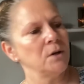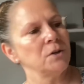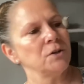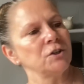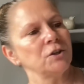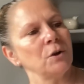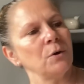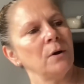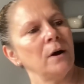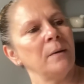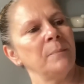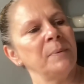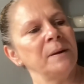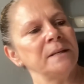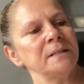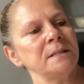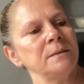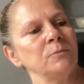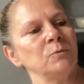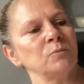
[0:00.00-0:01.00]
So I
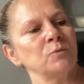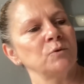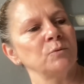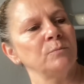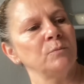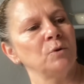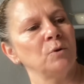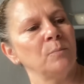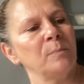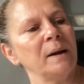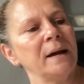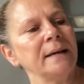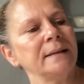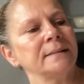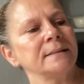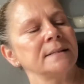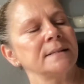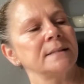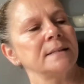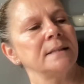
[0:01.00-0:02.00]
picked him up some more
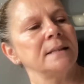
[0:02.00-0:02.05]
pants,